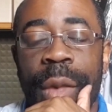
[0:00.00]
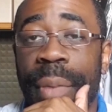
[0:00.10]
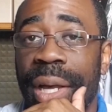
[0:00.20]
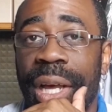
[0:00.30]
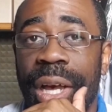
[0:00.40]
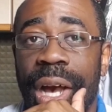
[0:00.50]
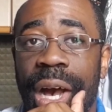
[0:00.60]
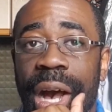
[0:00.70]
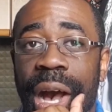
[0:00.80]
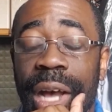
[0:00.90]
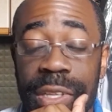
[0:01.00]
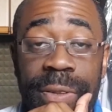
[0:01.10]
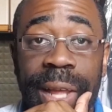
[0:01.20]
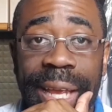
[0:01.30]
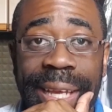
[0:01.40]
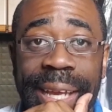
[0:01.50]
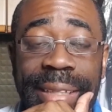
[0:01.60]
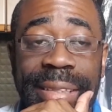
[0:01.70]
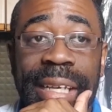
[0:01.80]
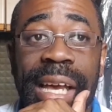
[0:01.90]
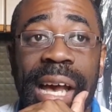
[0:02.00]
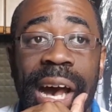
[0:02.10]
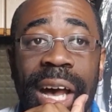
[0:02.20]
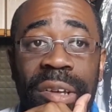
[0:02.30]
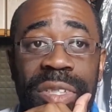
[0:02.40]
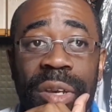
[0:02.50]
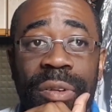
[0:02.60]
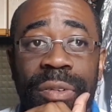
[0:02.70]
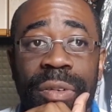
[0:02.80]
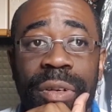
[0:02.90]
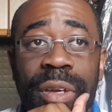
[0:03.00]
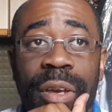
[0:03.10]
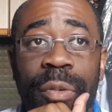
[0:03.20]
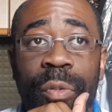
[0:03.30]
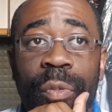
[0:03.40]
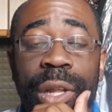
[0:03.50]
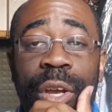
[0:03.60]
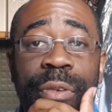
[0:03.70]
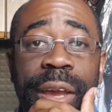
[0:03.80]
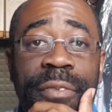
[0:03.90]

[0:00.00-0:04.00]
But I do like it. I also will agree.